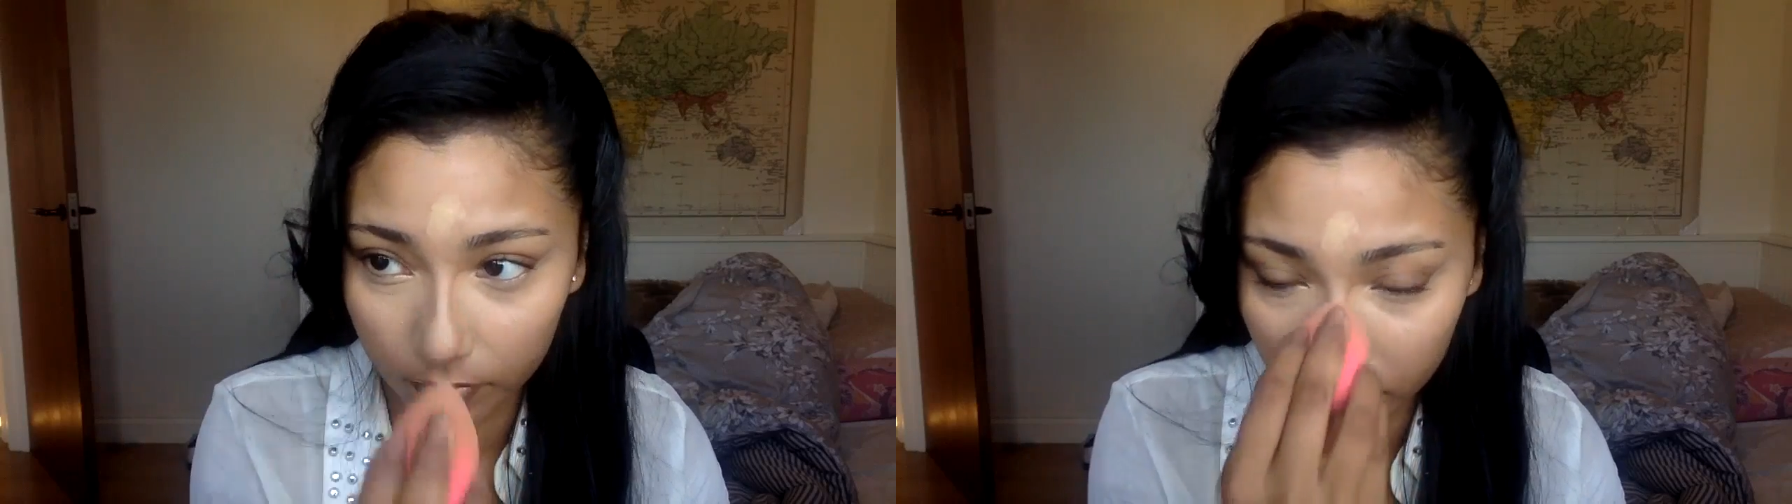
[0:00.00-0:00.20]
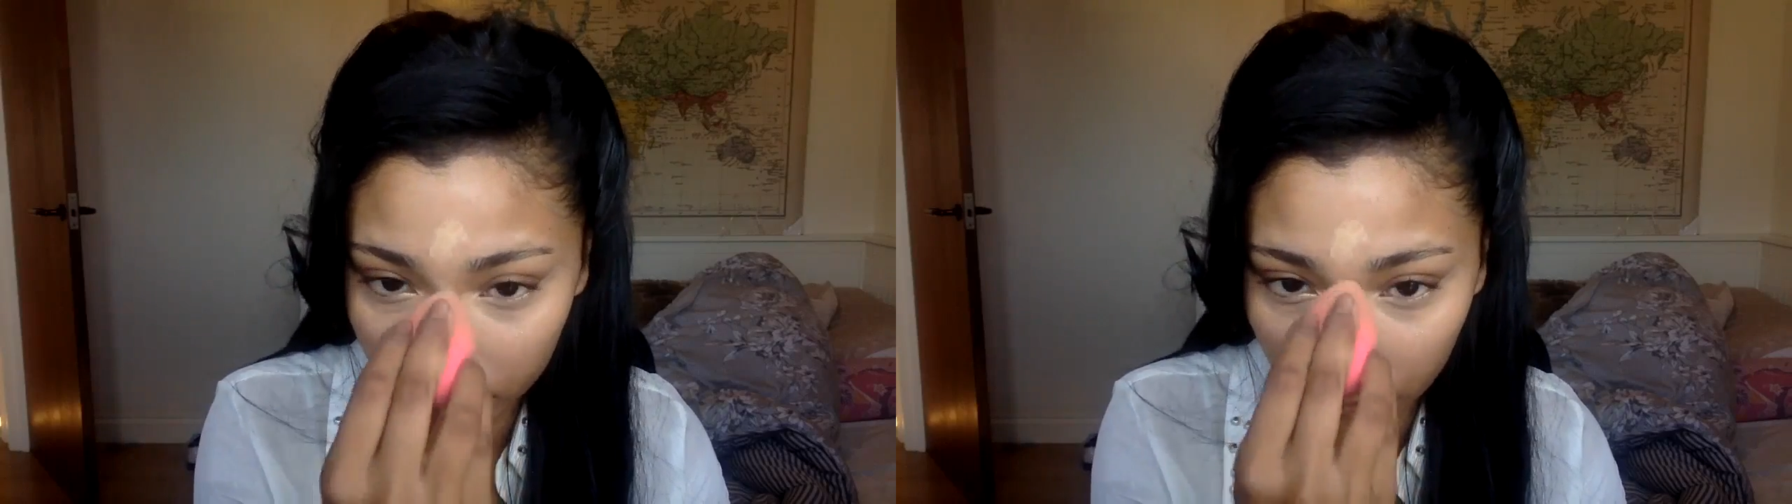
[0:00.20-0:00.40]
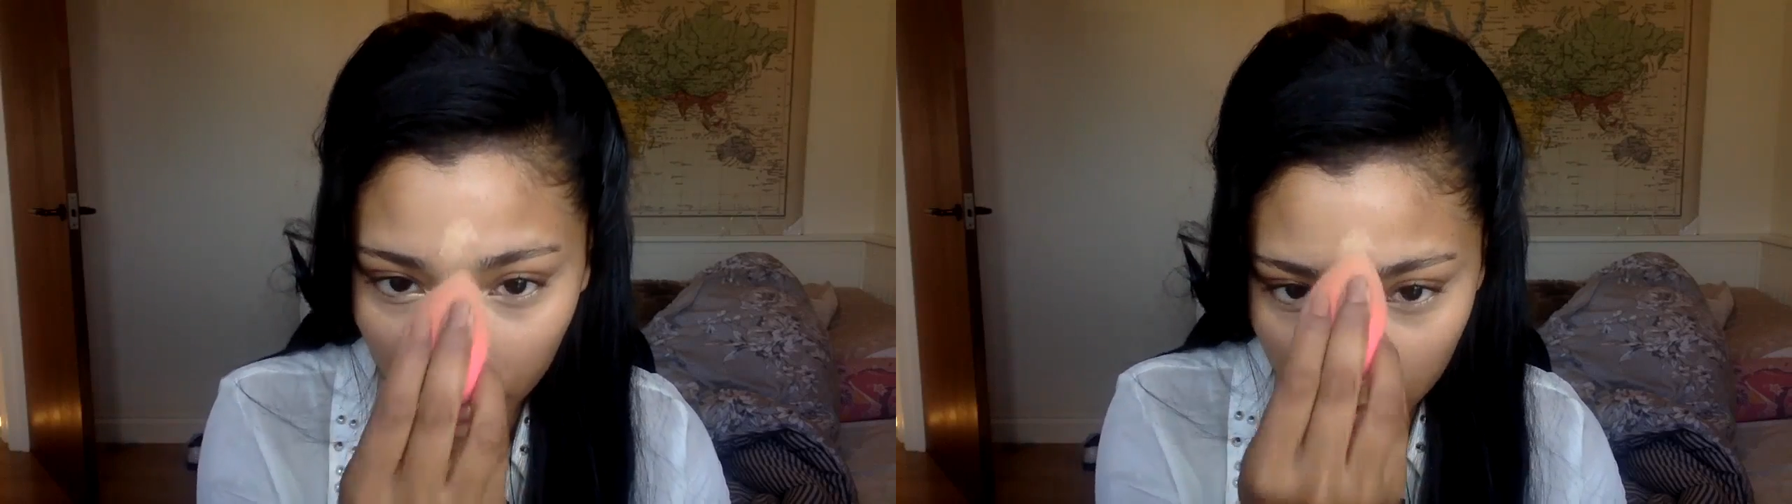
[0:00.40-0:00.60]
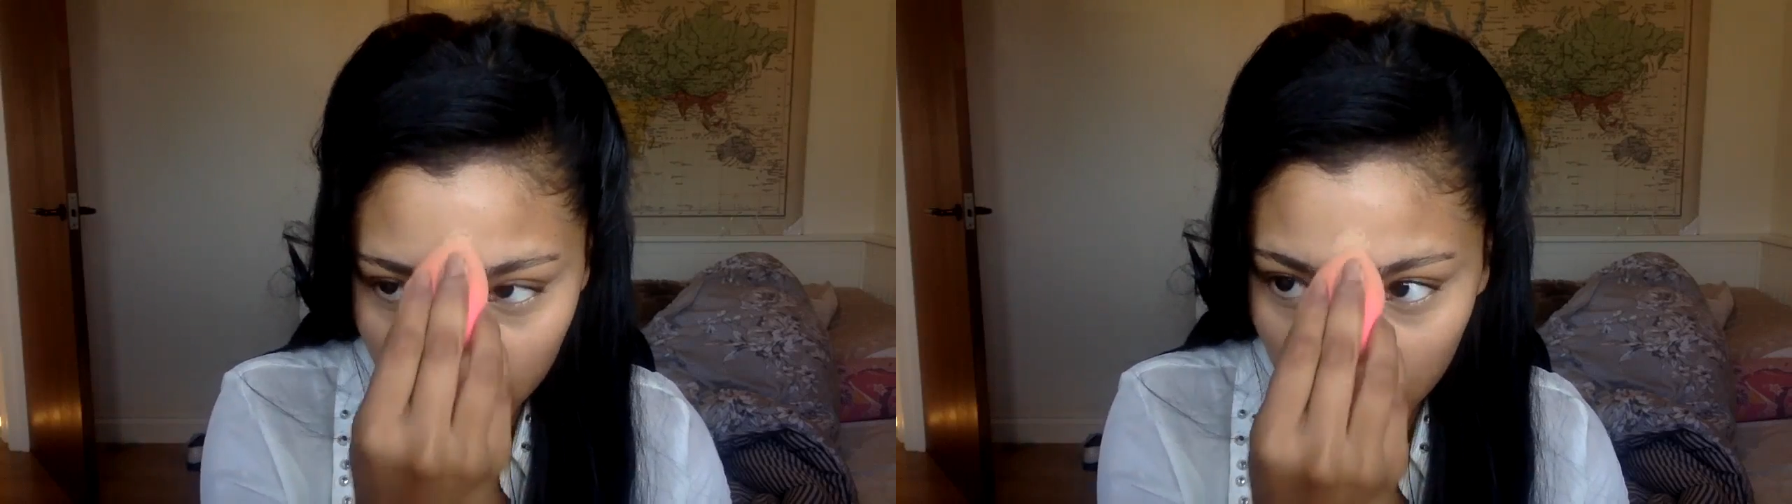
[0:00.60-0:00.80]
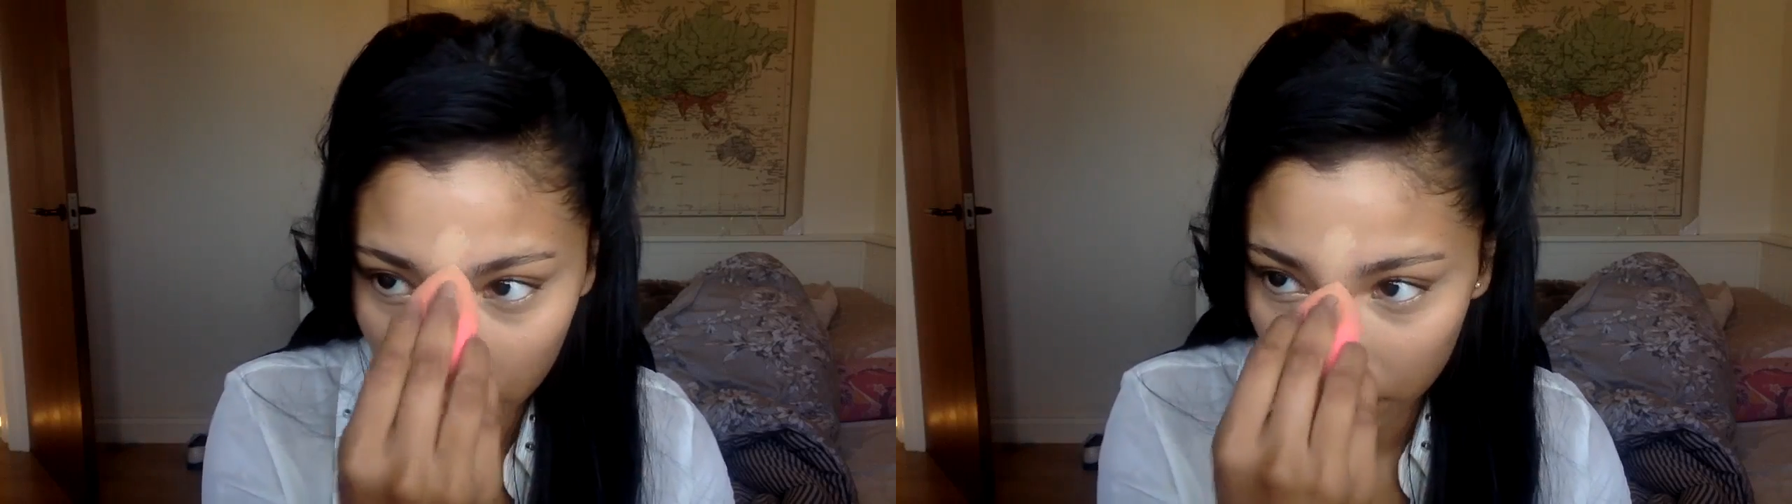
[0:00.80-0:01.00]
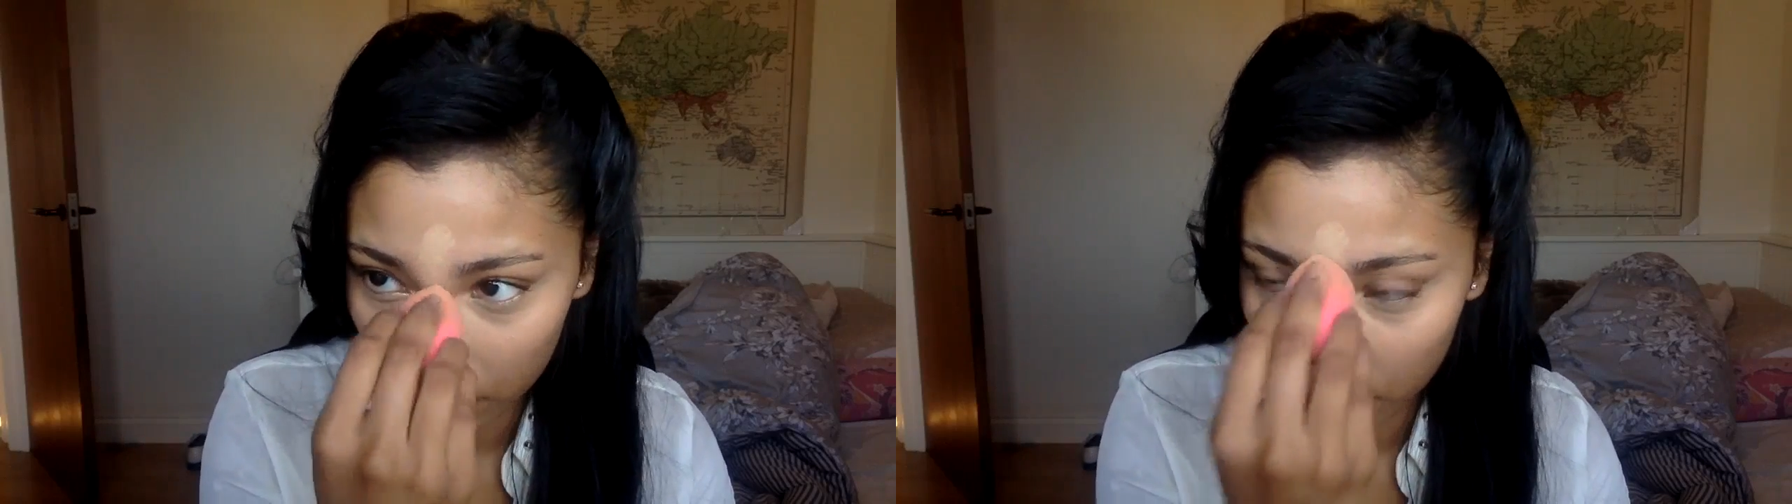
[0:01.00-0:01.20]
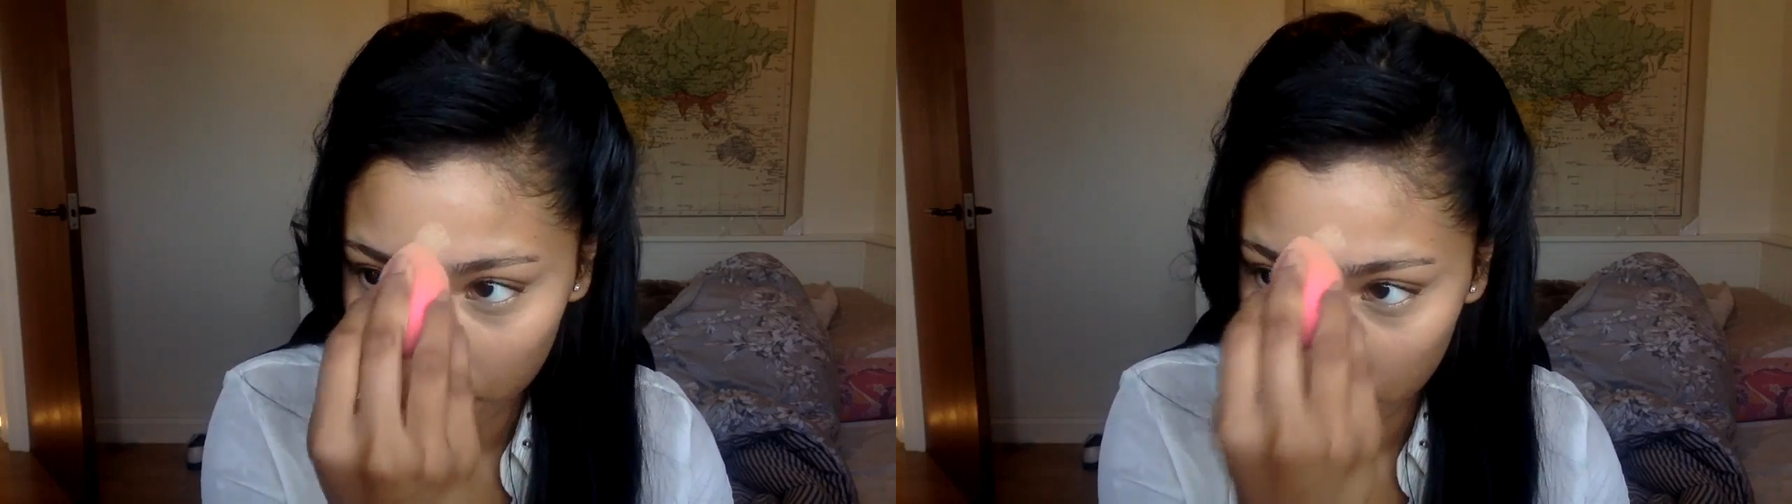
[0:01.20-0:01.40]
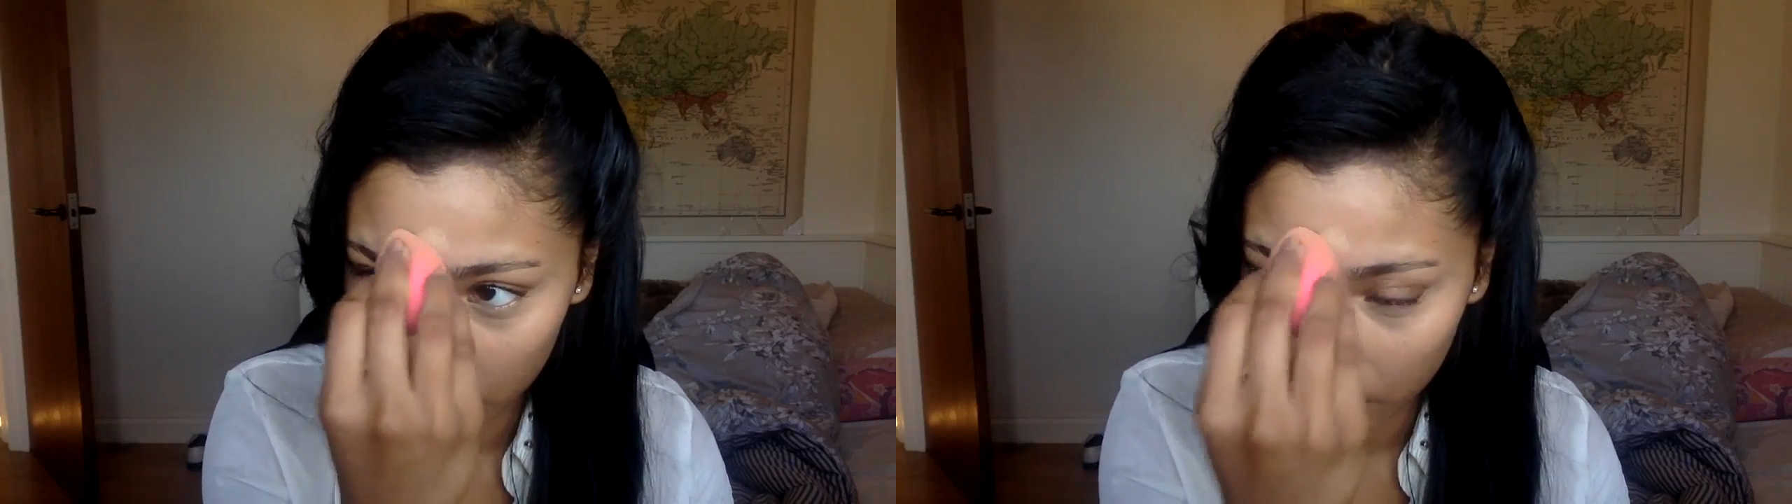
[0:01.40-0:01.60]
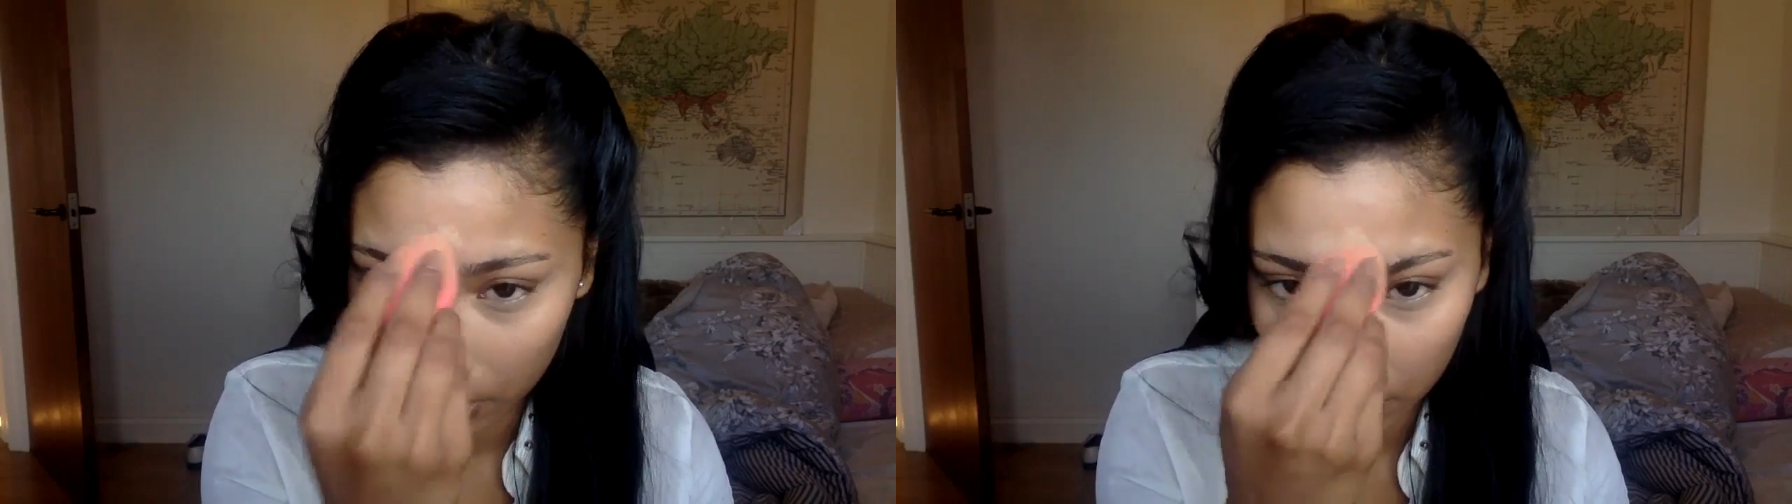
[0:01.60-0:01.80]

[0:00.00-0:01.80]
the beauty blender just to